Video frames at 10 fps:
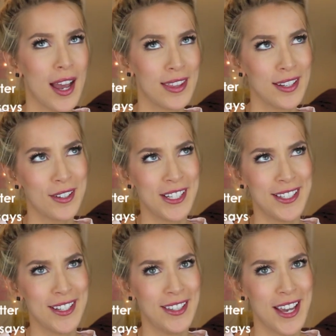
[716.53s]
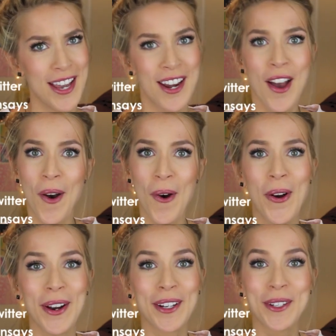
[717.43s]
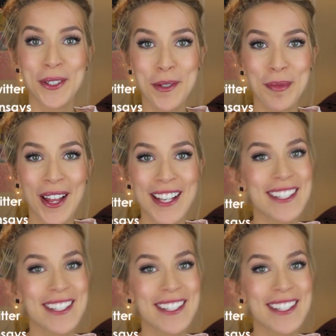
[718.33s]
I think I already said that, or Google+.